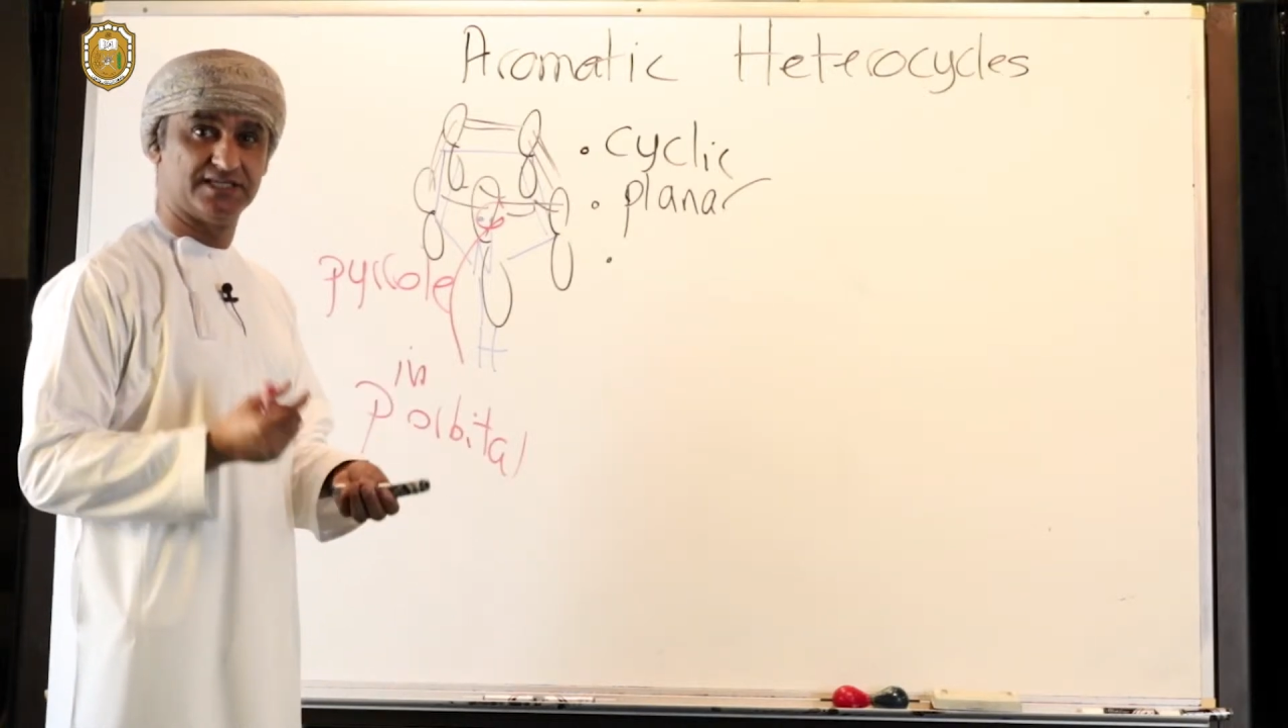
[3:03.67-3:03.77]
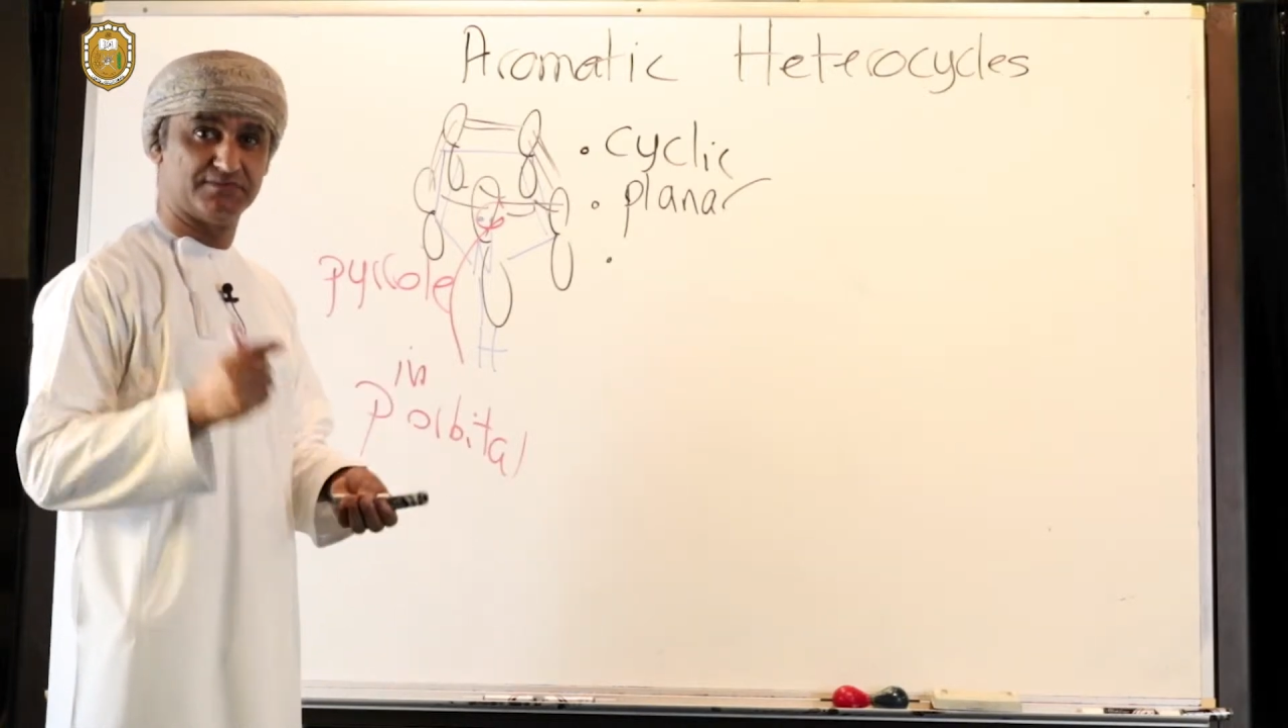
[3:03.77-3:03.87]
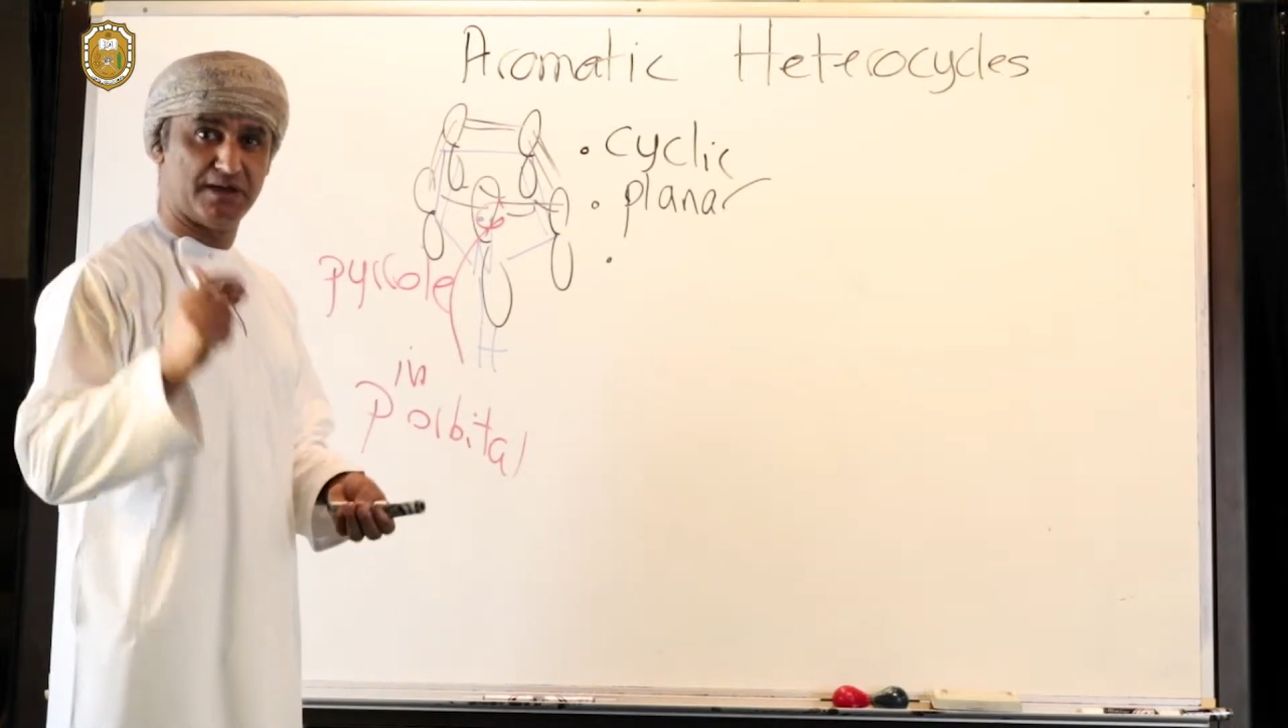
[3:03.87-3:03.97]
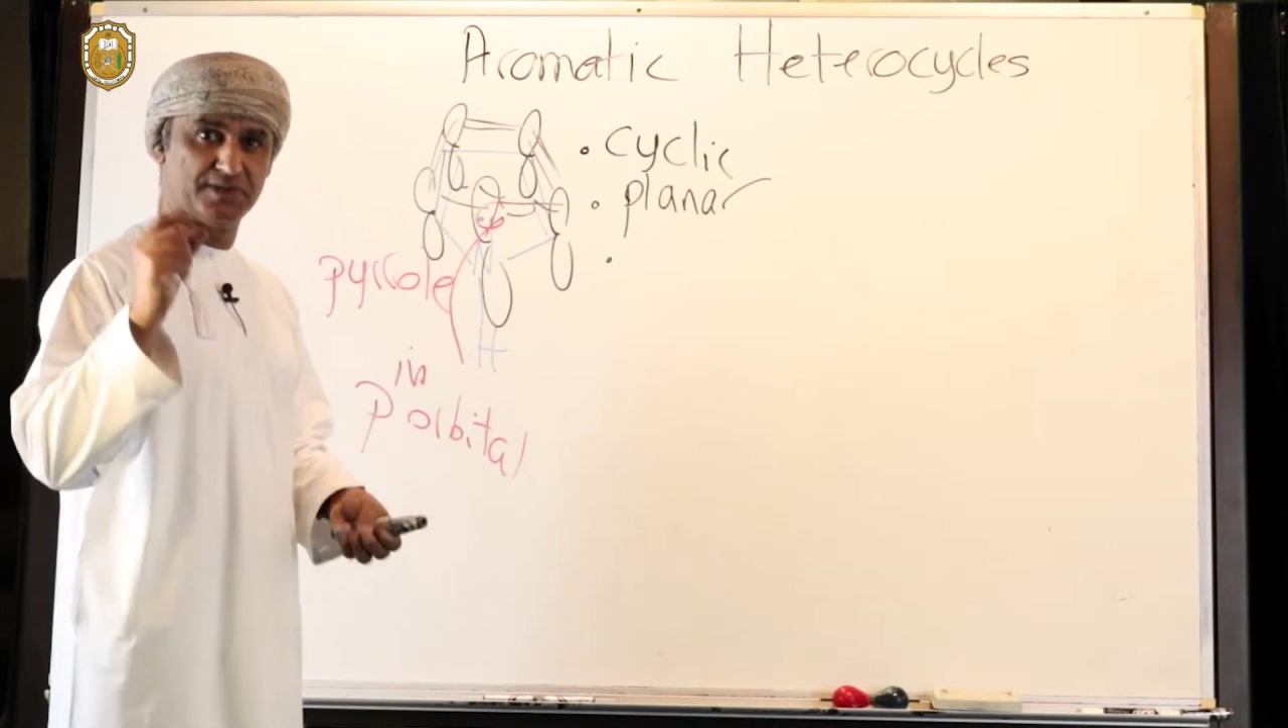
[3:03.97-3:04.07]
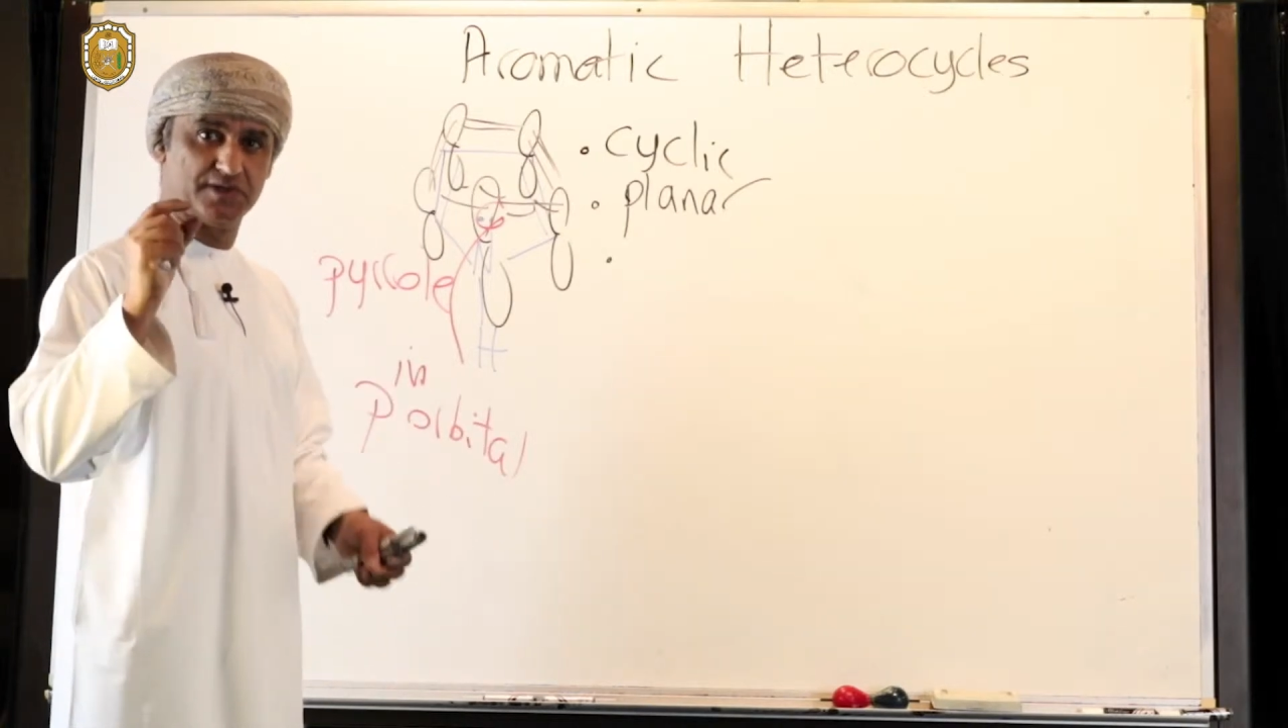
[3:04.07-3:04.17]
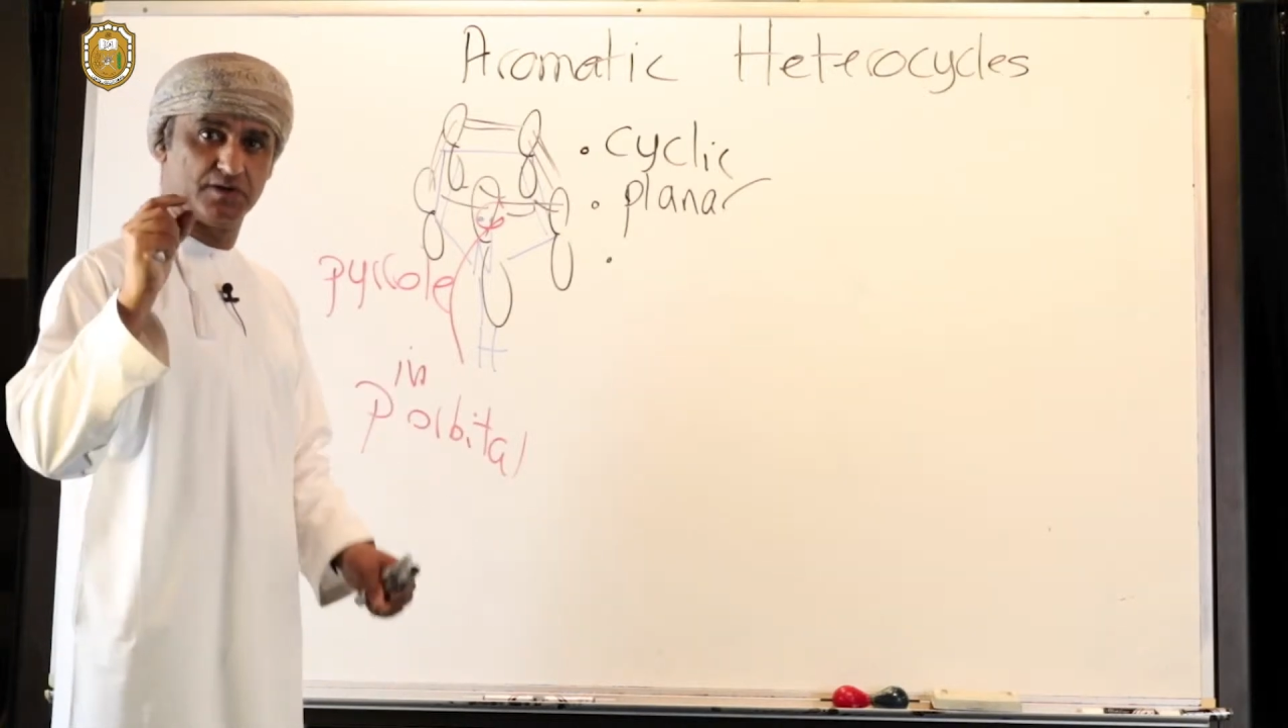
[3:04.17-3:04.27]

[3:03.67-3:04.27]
Remember, the